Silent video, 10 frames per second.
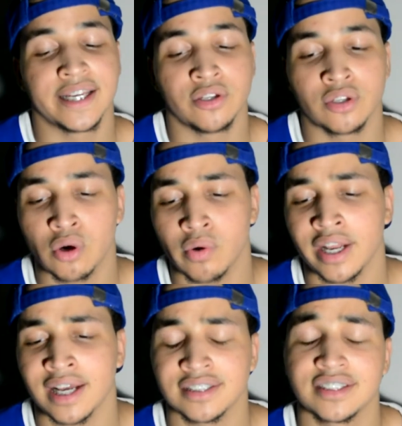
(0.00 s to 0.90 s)
you know,
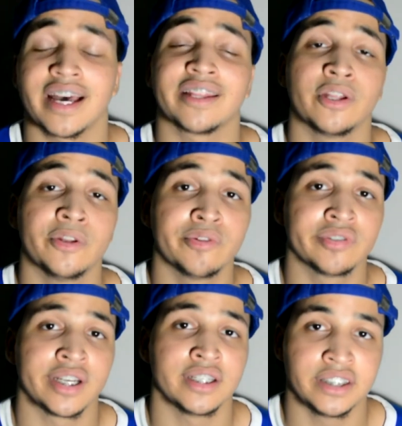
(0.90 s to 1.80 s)
and I just got the
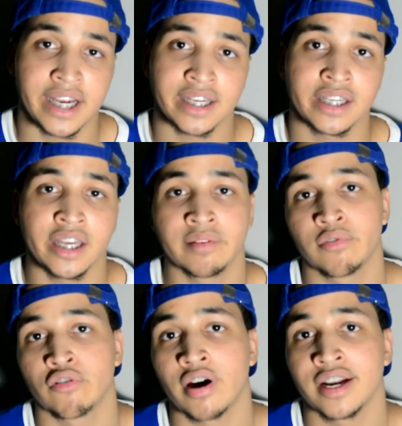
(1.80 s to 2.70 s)
news that Jackie and
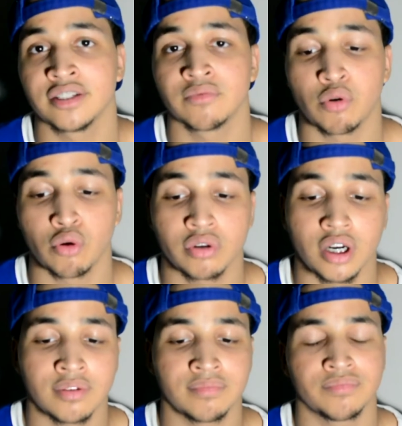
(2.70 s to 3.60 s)
Brawadis broke
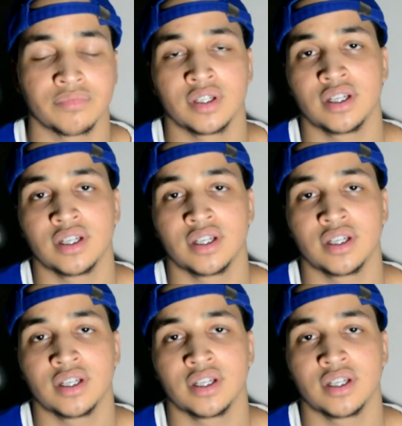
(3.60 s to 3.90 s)
up.